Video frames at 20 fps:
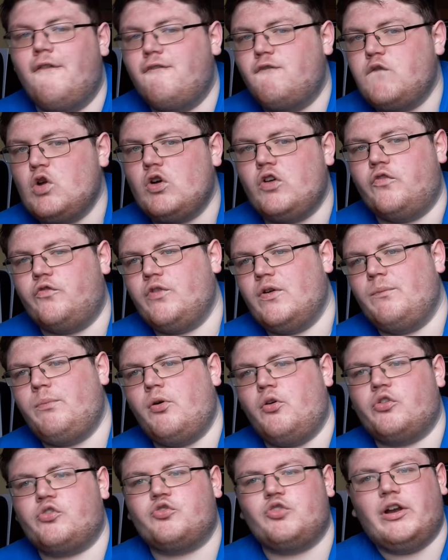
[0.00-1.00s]
for the
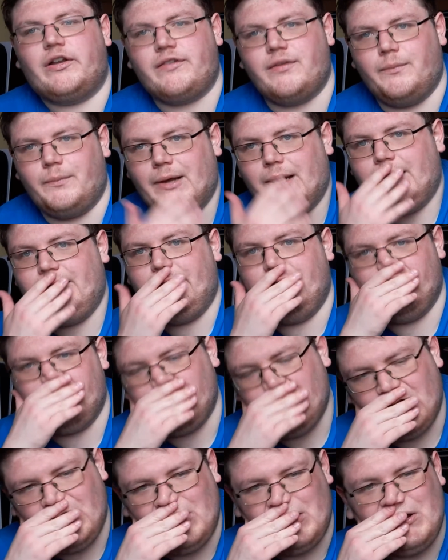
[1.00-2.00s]
post WrestleMania
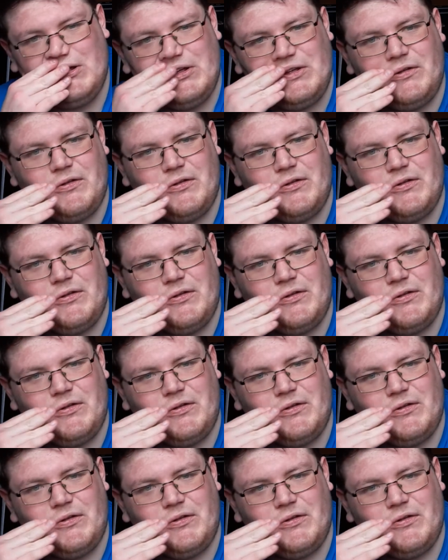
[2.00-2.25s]
Raw.